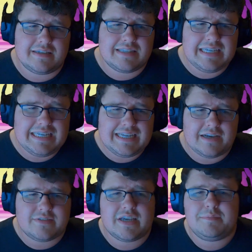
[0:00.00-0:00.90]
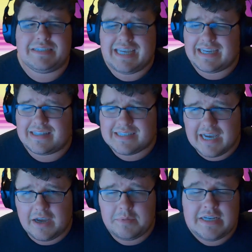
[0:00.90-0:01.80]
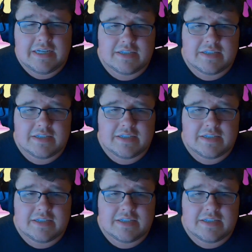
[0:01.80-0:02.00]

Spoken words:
The devs have been taking the time